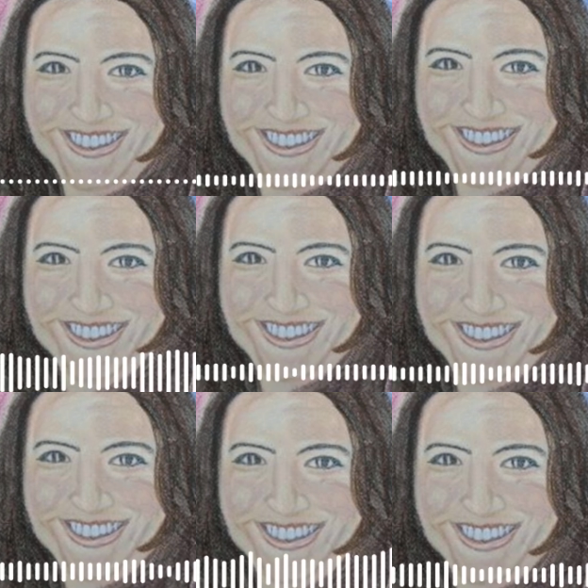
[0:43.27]
And don't
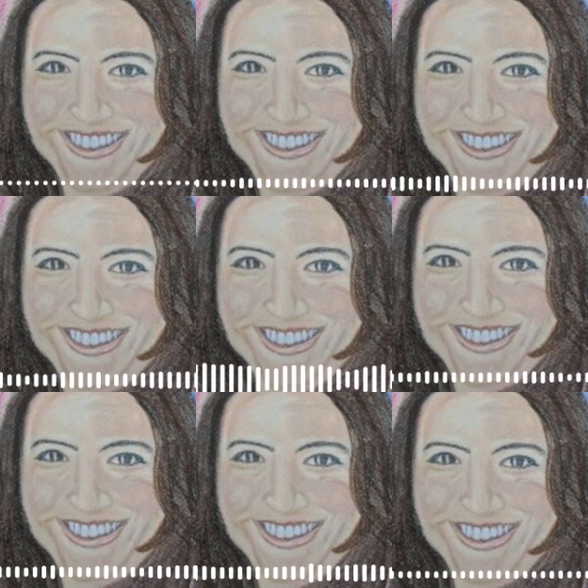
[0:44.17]
forget, if you're
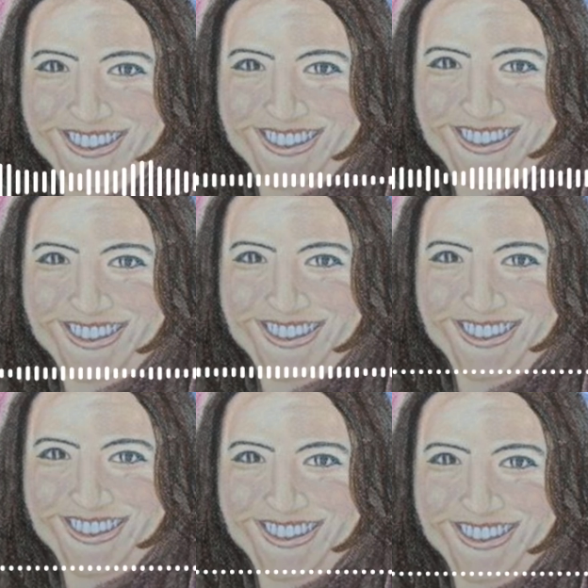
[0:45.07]
feeling extra generous,
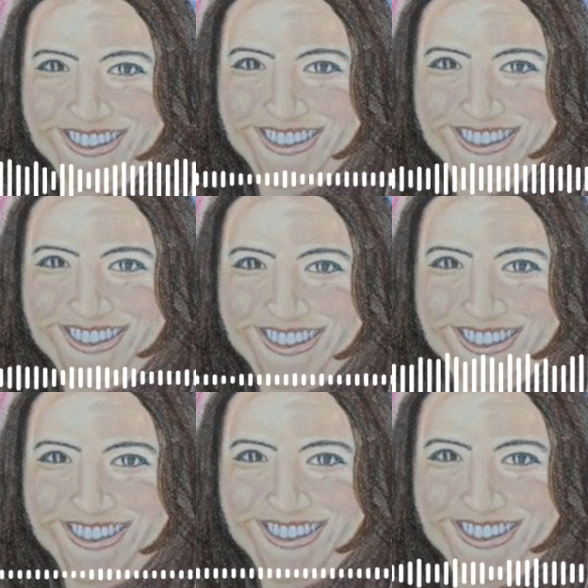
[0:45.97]
please give this
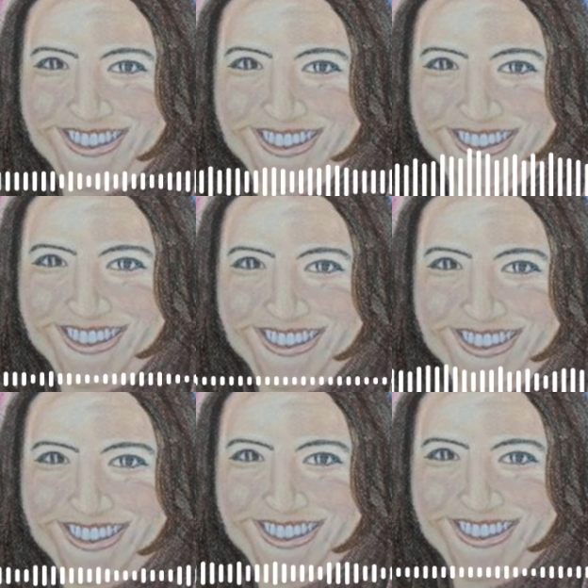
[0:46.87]
episode a five
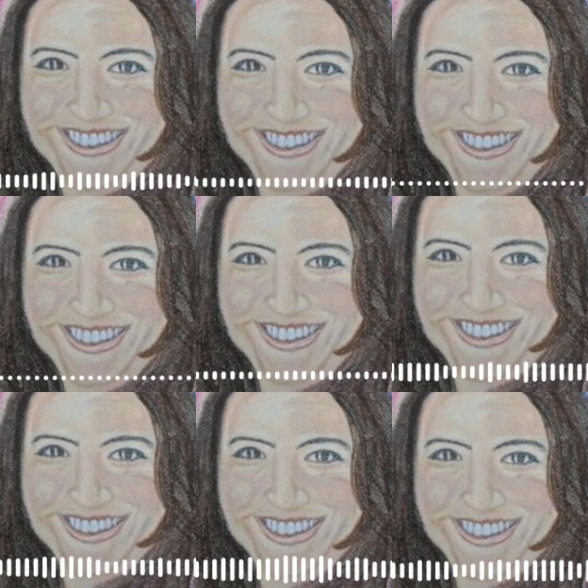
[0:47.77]
star rating
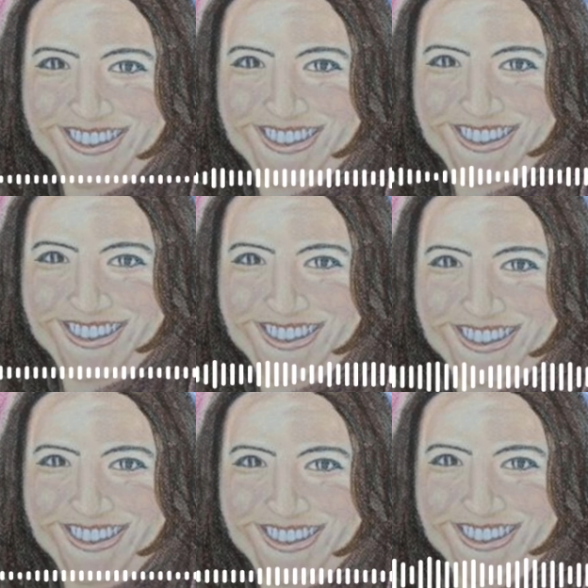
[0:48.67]
leave a review, or
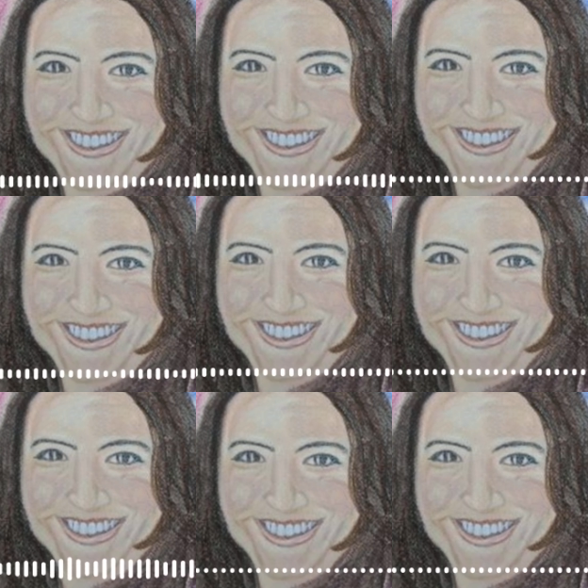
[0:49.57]
share it with three
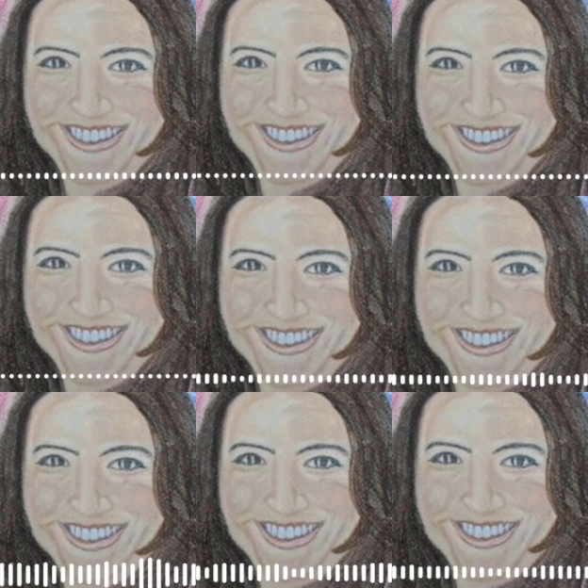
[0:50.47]
friends.
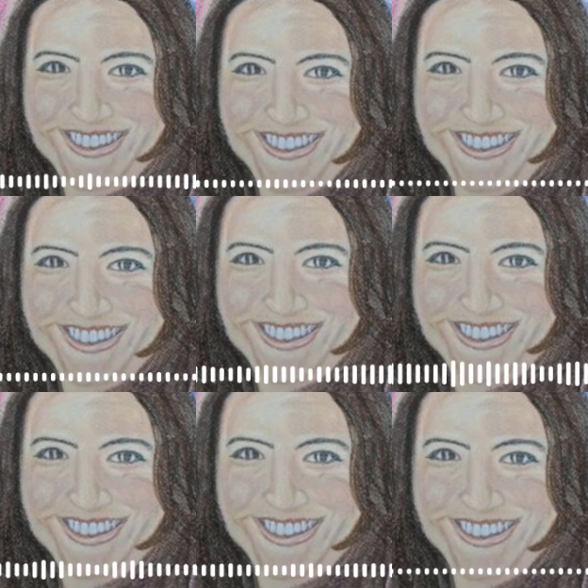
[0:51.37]
Together, we can
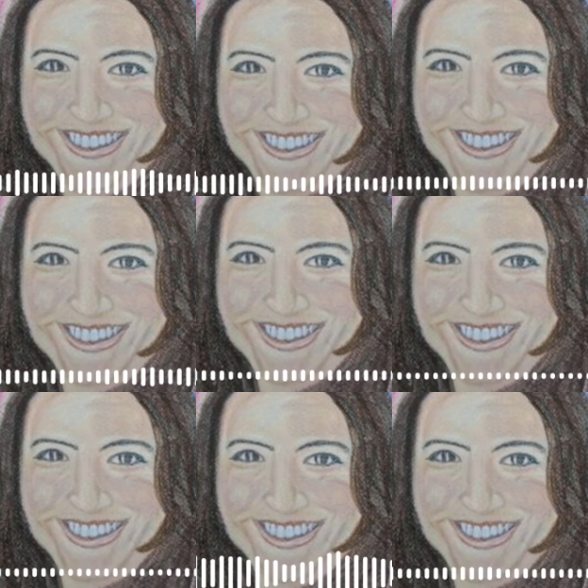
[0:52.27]
create a community
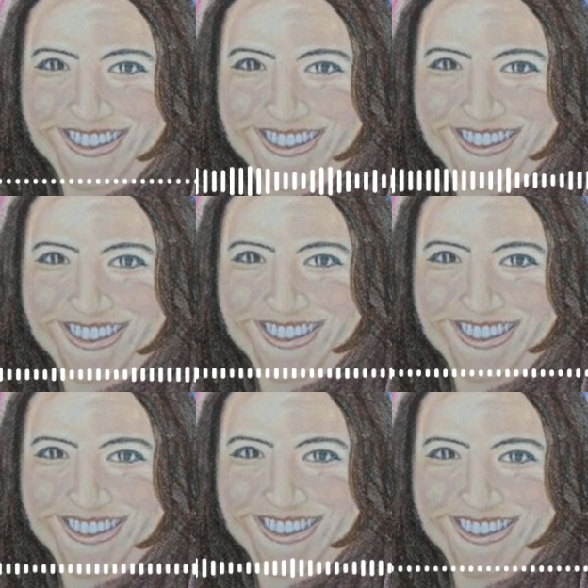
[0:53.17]
of like minded
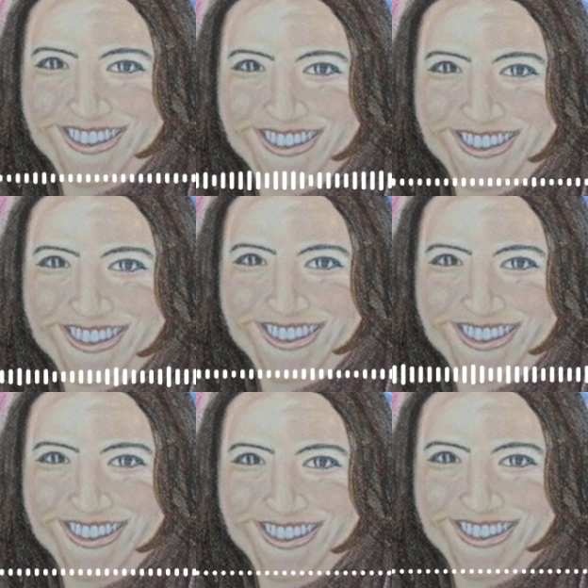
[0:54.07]
spiritual
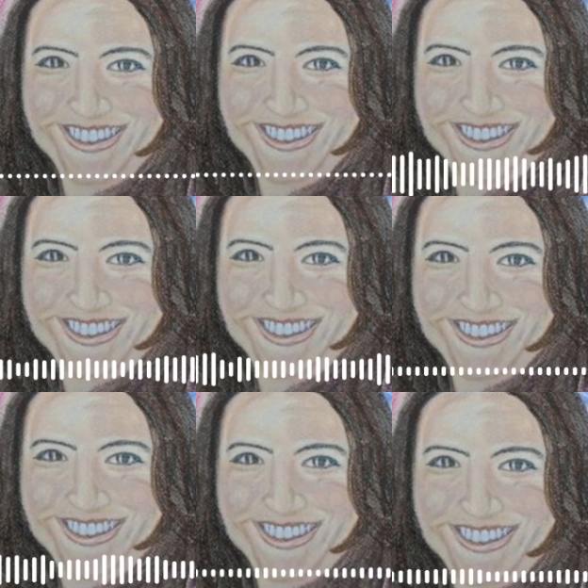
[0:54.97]
individuals who are
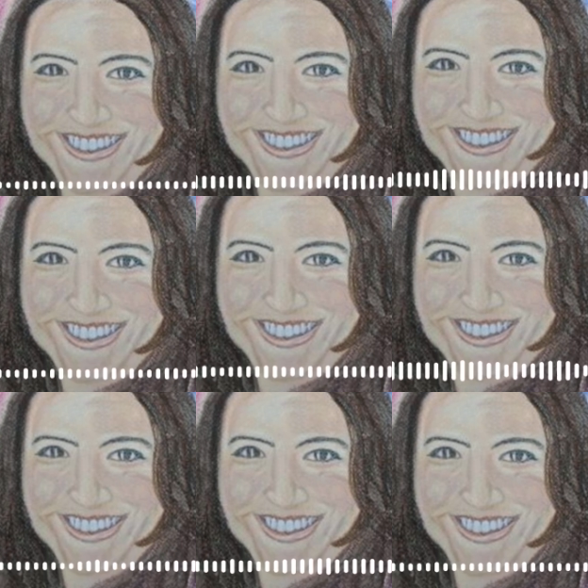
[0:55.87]
all working toward
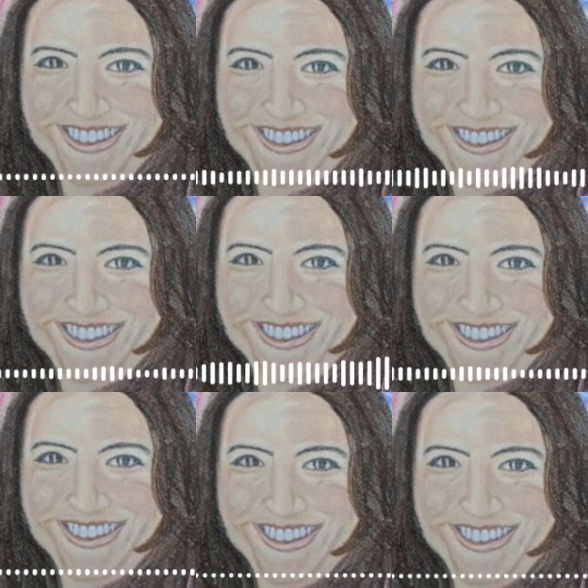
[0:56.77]
creating a better
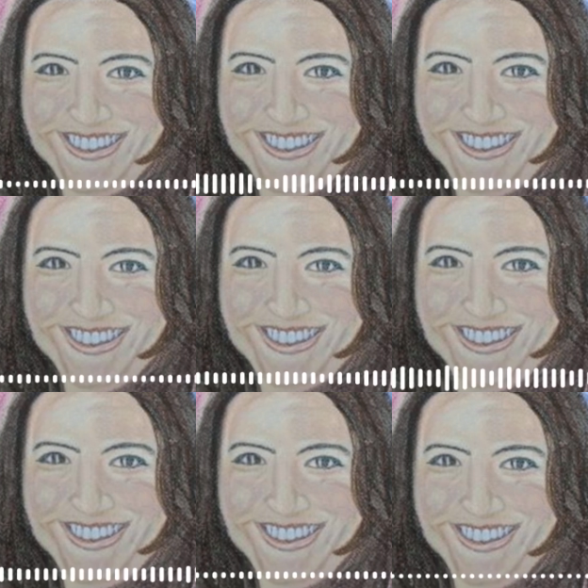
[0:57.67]
life for
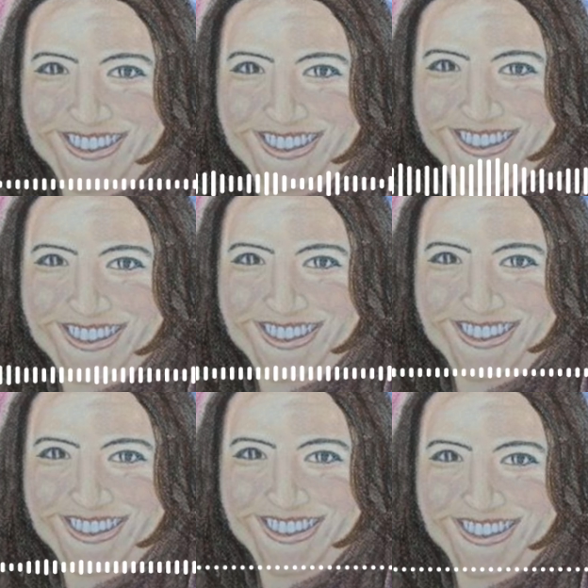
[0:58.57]
ourselves and
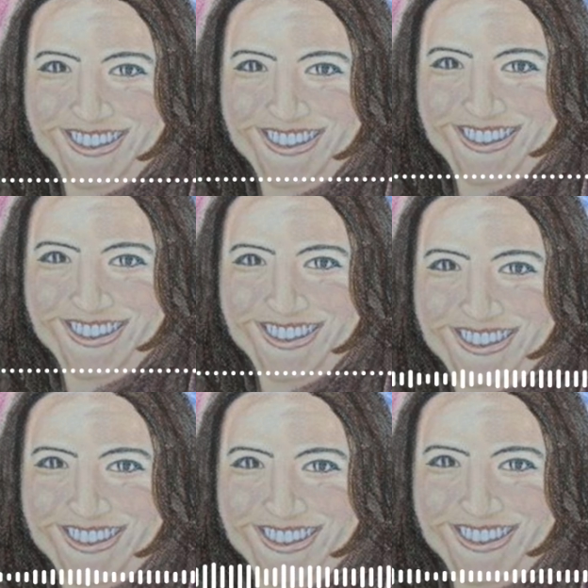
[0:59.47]
others.
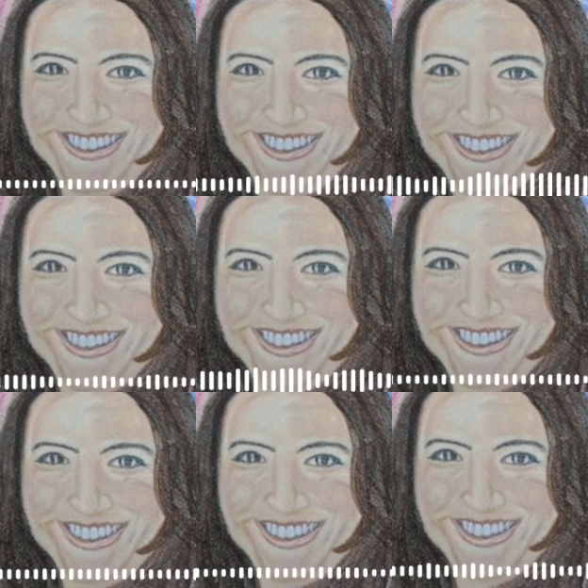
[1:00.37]
We are on season 18.